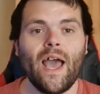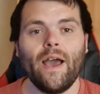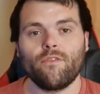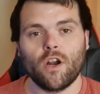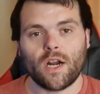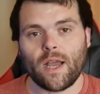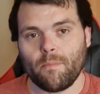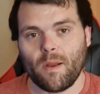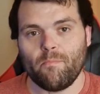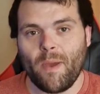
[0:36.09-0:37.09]
I've got a
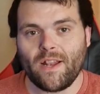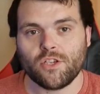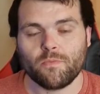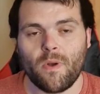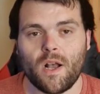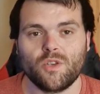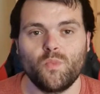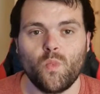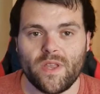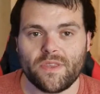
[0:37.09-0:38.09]
couple of
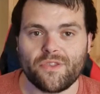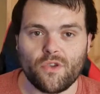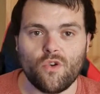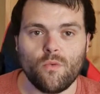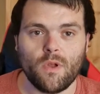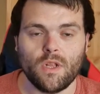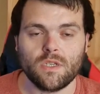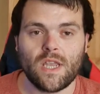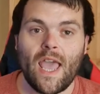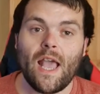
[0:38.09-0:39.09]
benchmarks with thermals.